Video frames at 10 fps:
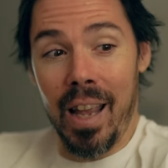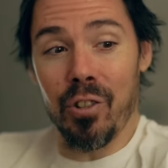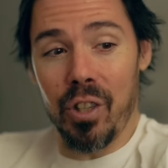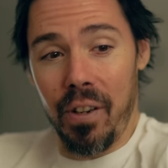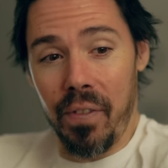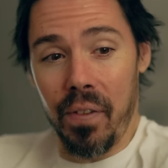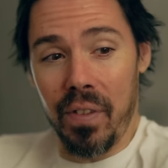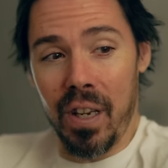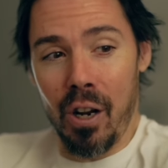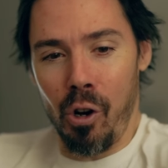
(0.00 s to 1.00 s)
and
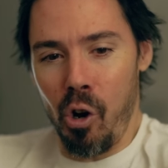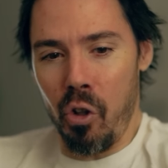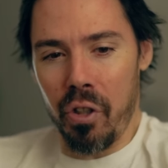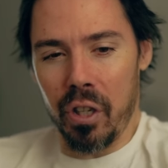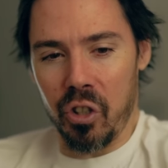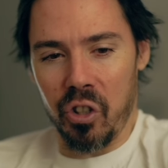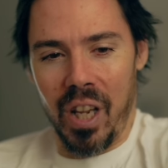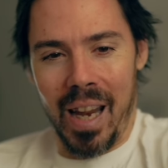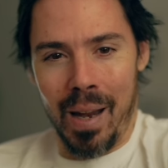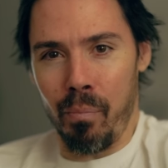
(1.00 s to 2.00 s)
Z50 are all the
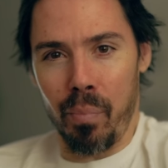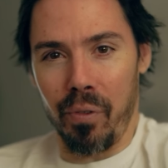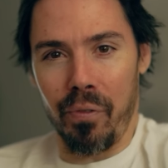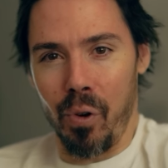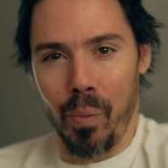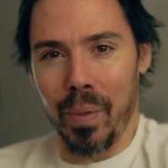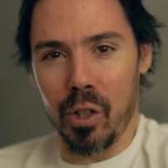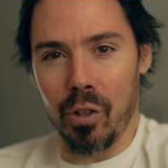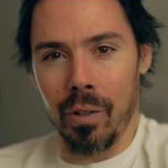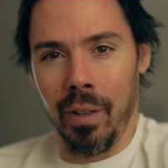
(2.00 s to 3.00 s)
same
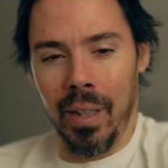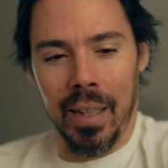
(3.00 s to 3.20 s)
performance.